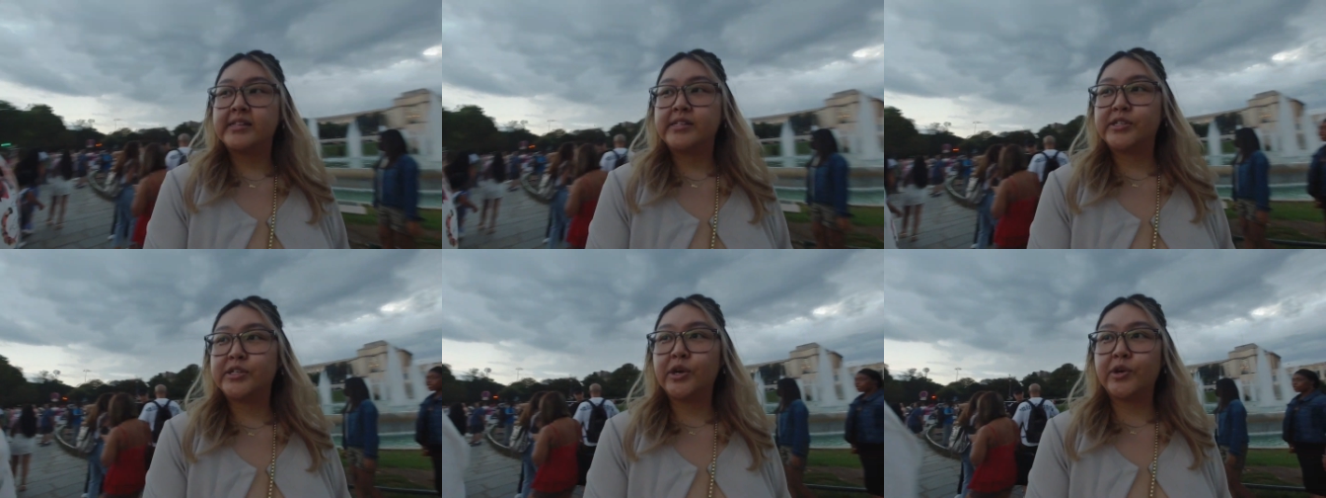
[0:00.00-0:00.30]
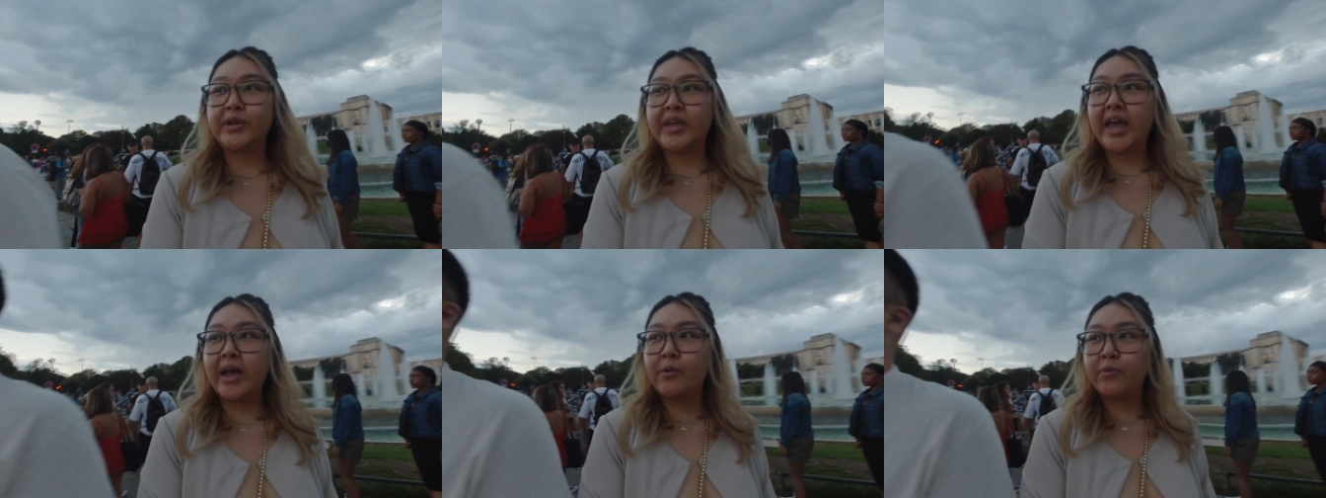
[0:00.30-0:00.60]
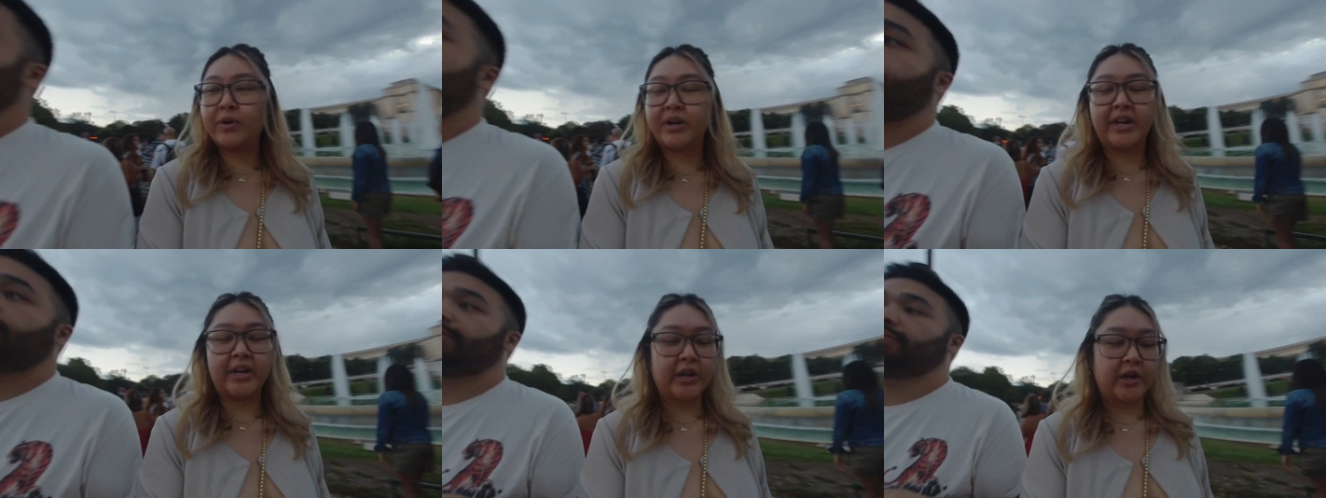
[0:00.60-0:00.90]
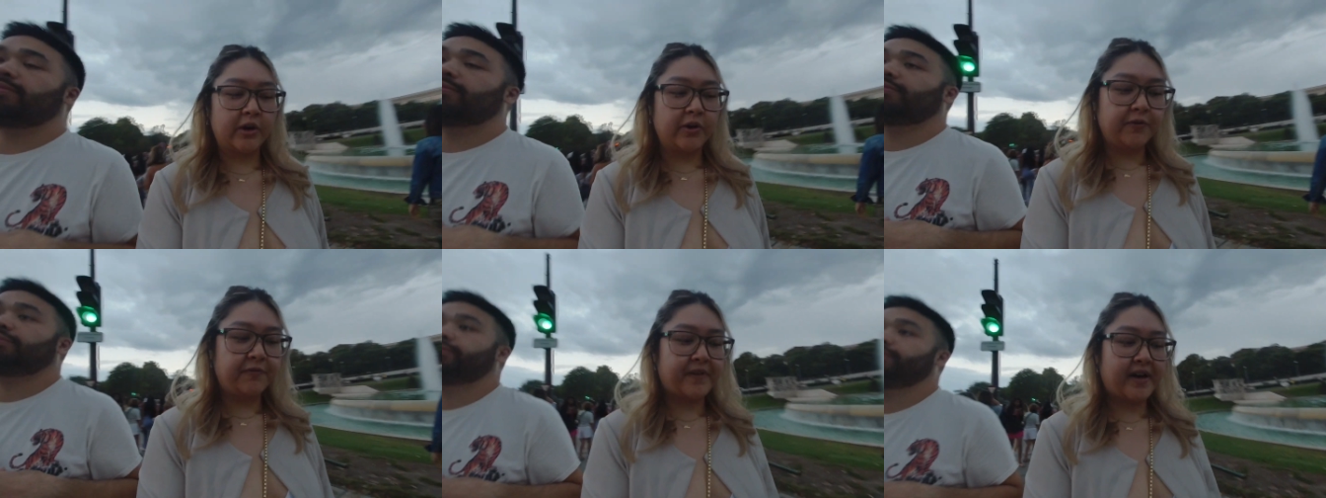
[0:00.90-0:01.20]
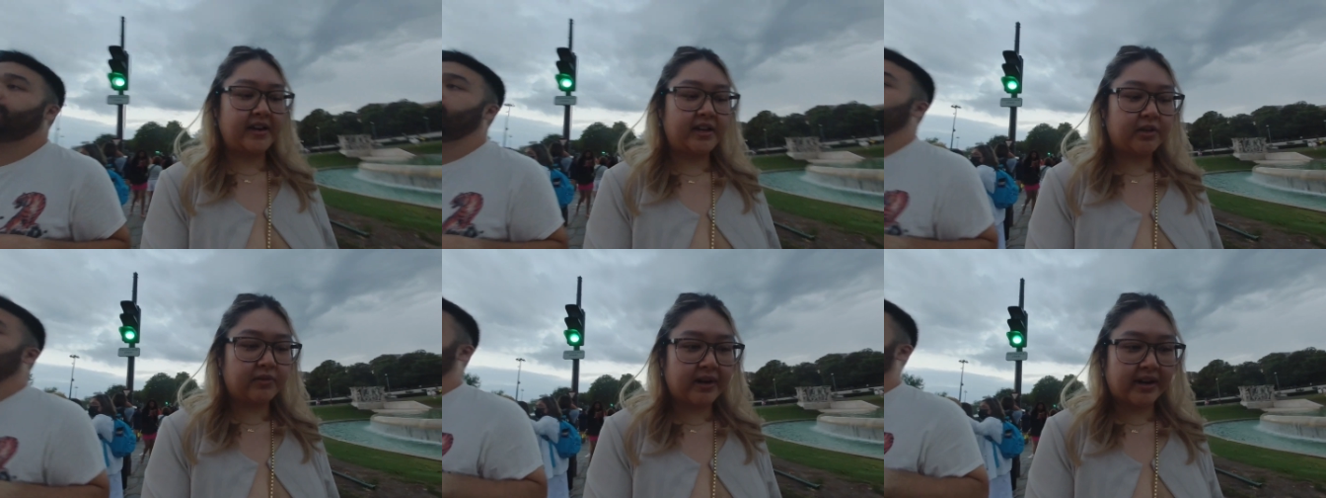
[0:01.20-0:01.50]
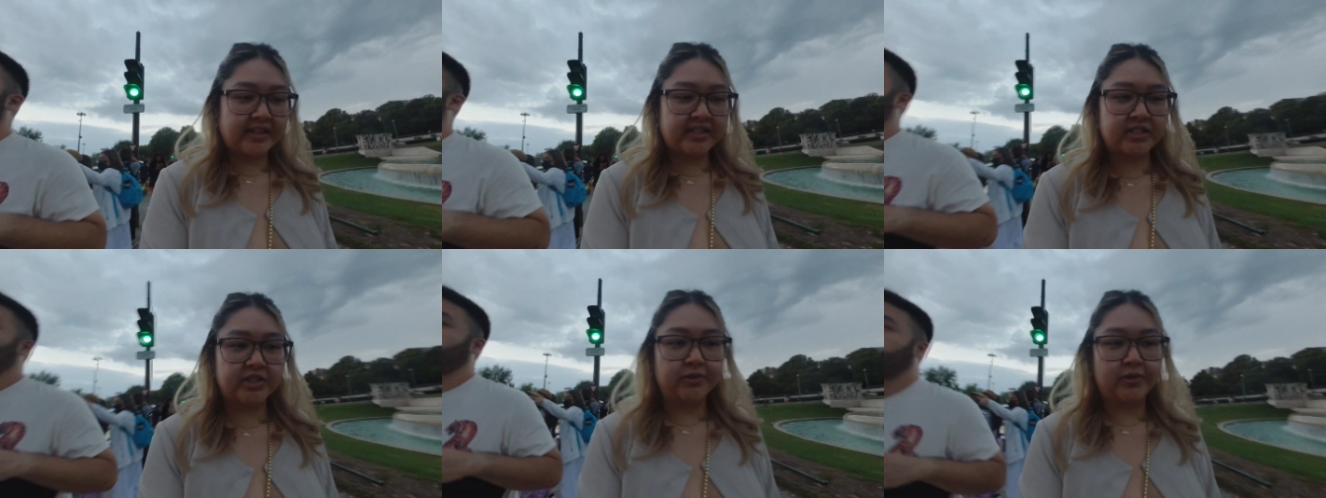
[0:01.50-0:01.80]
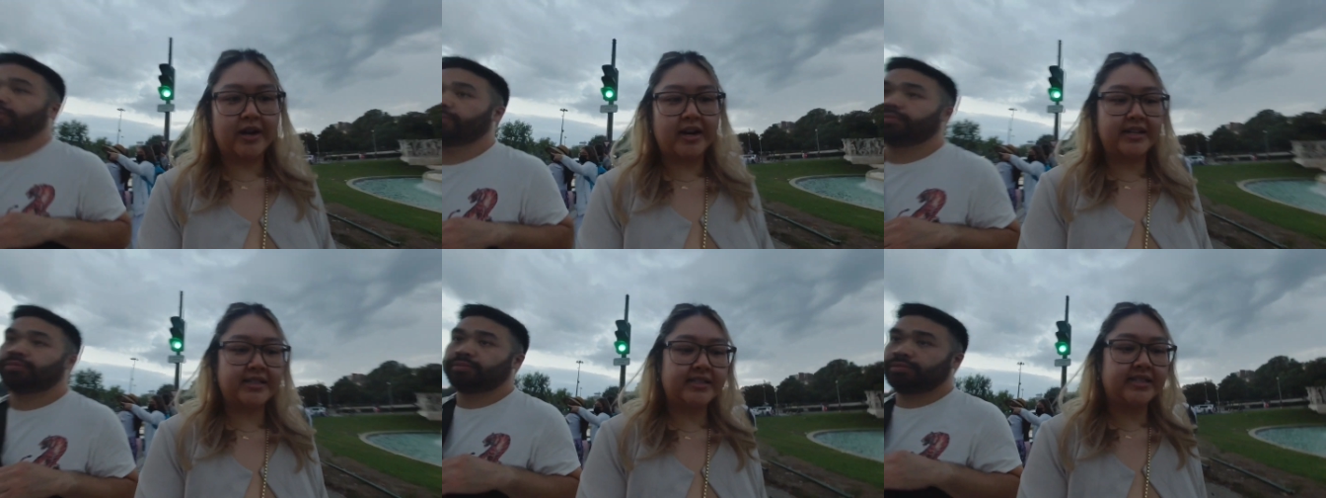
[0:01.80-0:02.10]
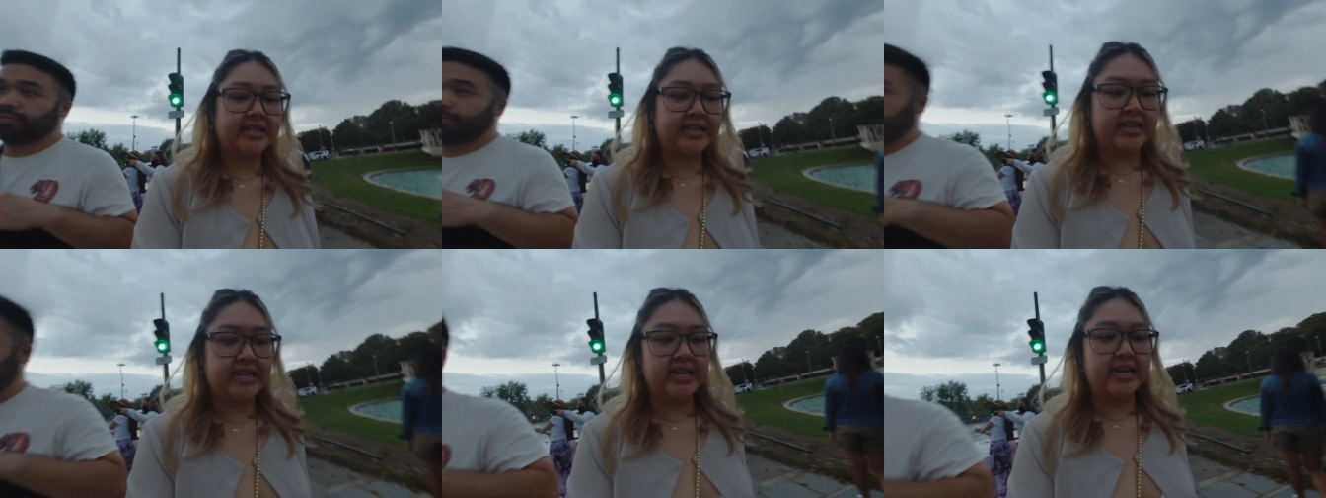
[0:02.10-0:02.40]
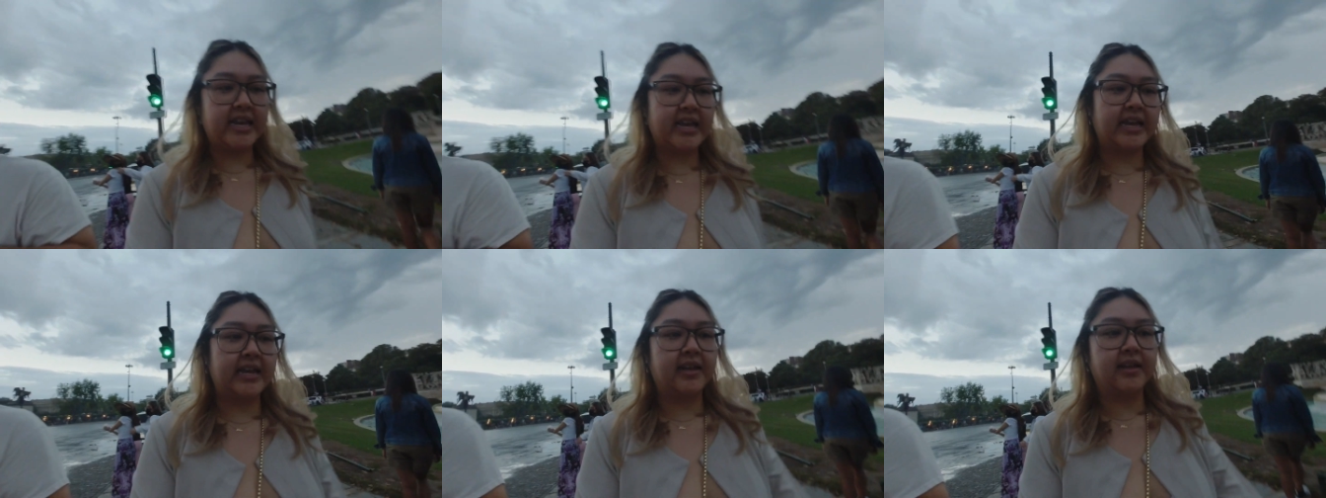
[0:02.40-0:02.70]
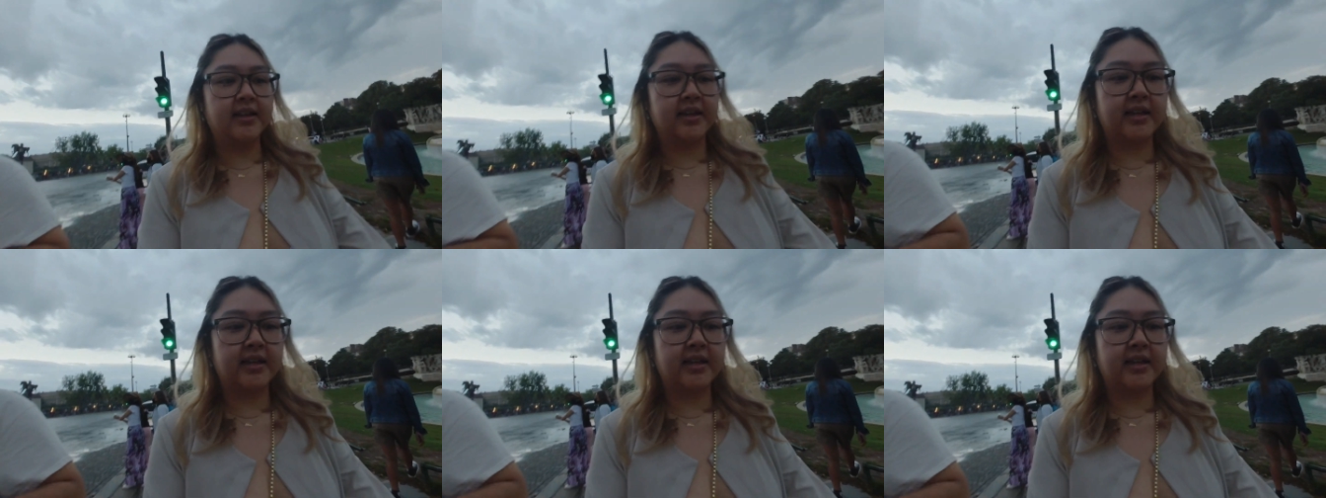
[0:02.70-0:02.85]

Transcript: So yeah, we're gonna go find a restaurant to eat.